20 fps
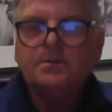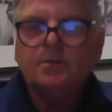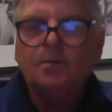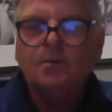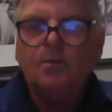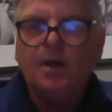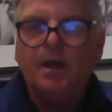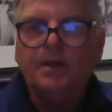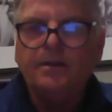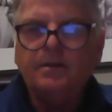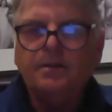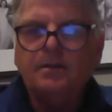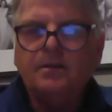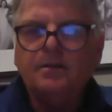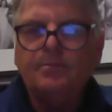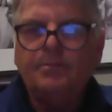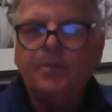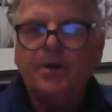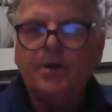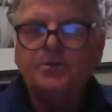other than the
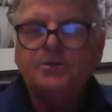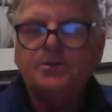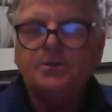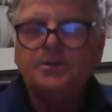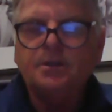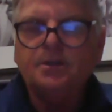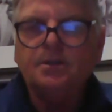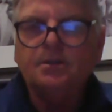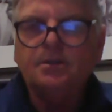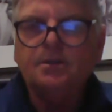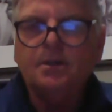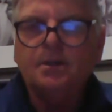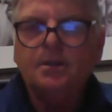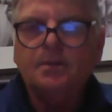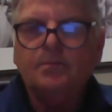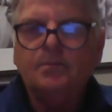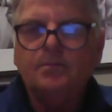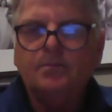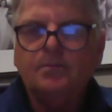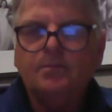poaching,
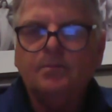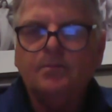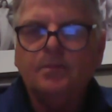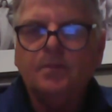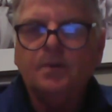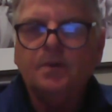um,